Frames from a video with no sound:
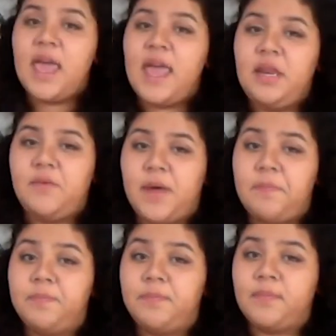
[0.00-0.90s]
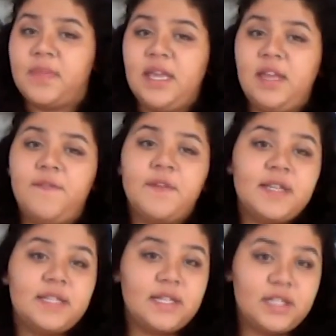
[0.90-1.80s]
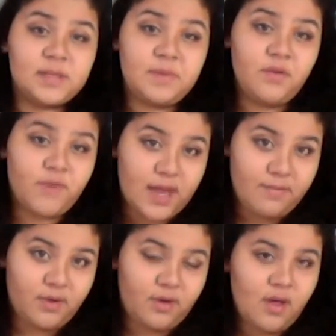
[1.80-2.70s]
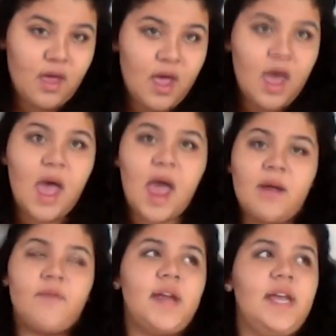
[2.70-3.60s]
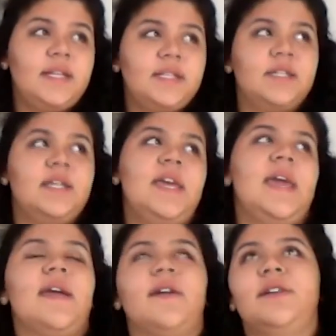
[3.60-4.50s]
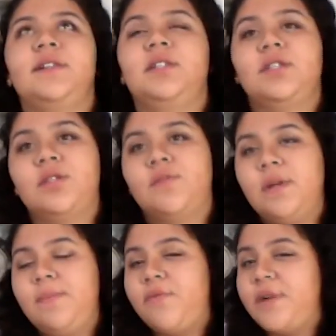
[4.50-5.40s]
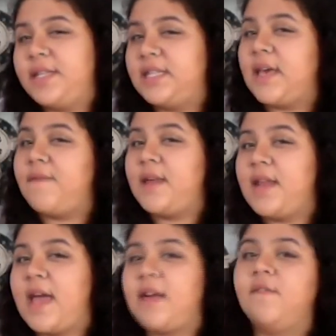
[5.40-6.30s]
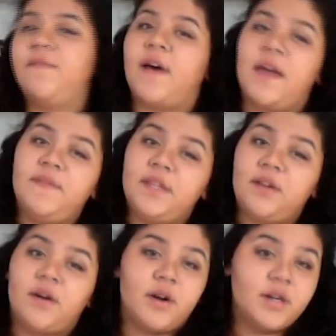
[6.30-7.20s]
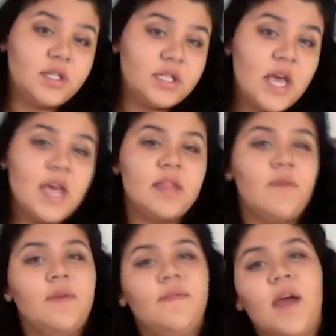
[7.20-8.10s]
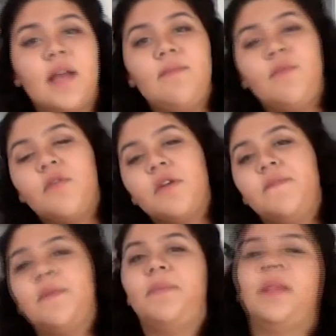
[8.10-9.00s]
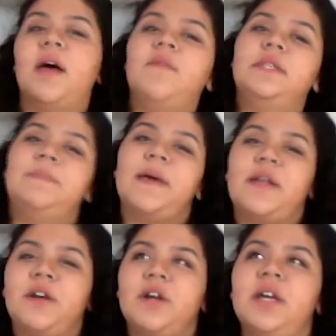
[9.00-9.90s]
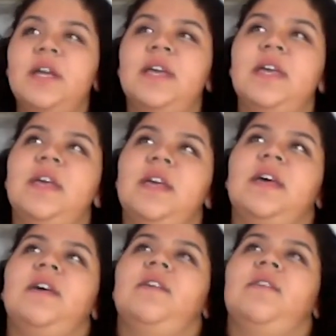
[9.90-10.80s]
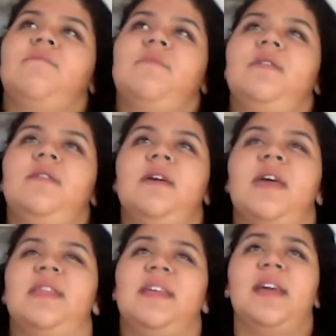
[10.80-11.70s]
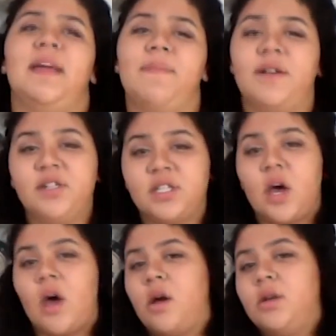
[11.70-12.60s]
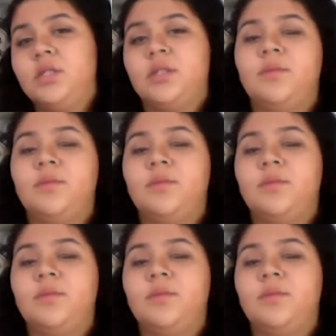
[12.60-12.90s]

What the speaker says: Anyway, thank you for listening to me ramble. I rate the Heirs 3.7 out of 5 stars. They would have gotten more if the plot was better, and it had better songs.